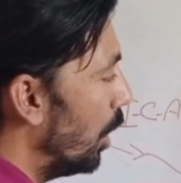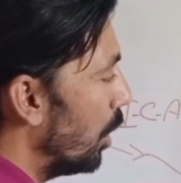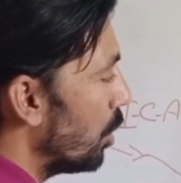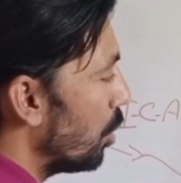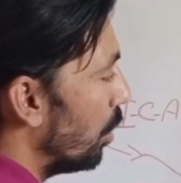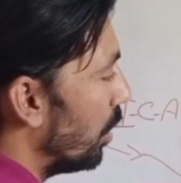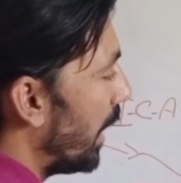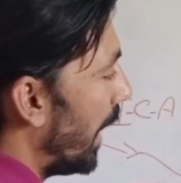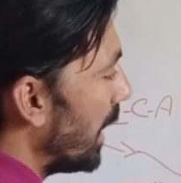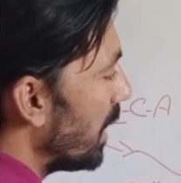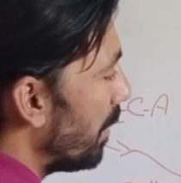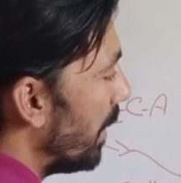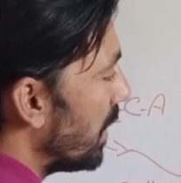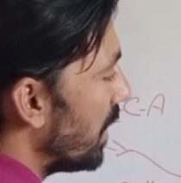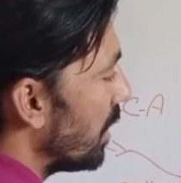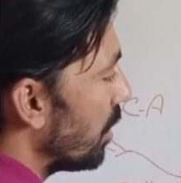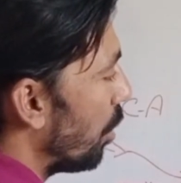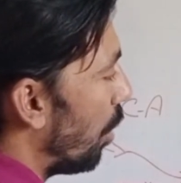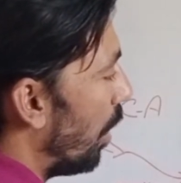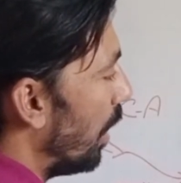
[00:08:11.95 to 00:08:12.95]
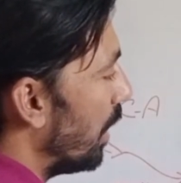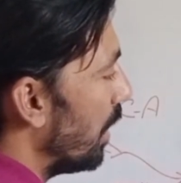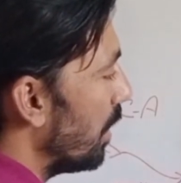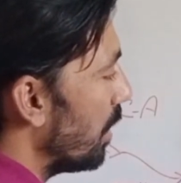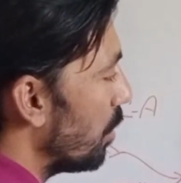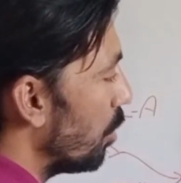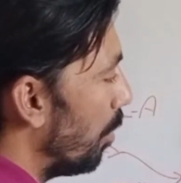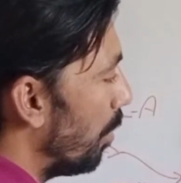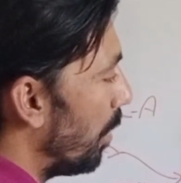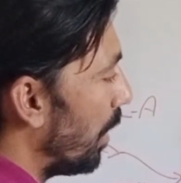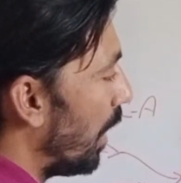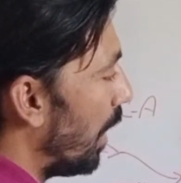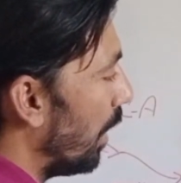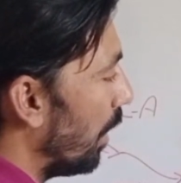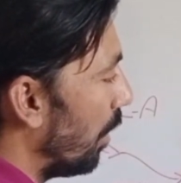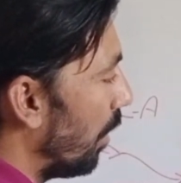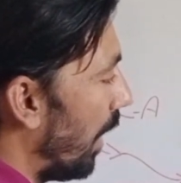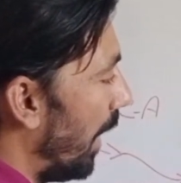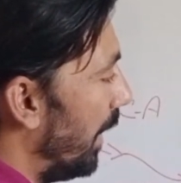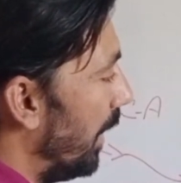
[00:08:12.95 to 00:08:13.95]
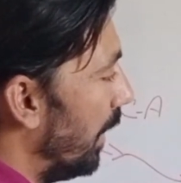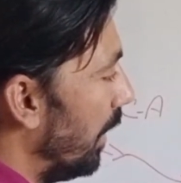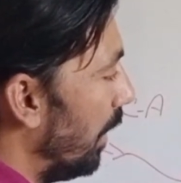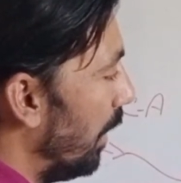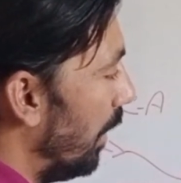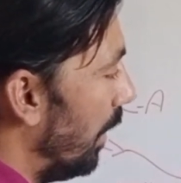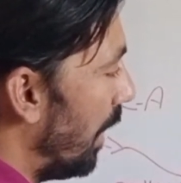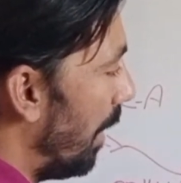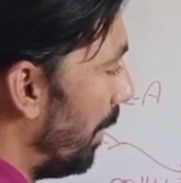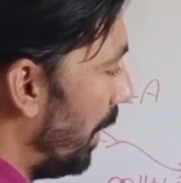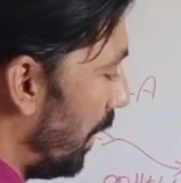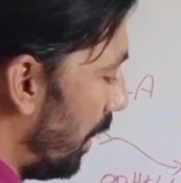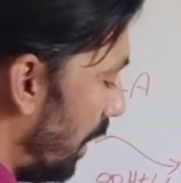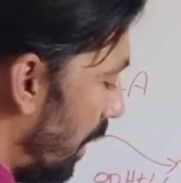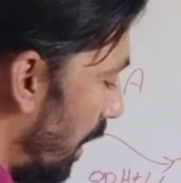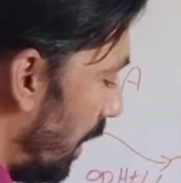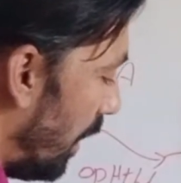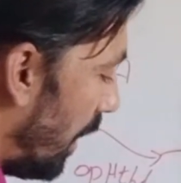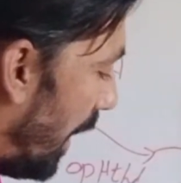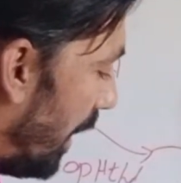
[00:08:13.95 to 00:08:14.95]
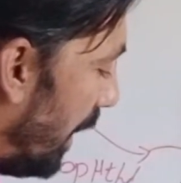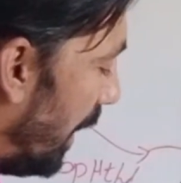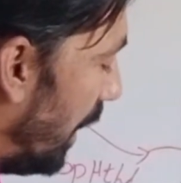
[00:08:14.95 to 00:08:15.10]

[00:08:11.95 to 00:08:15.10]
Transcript: So that space is called suprachoroidal lamina, right?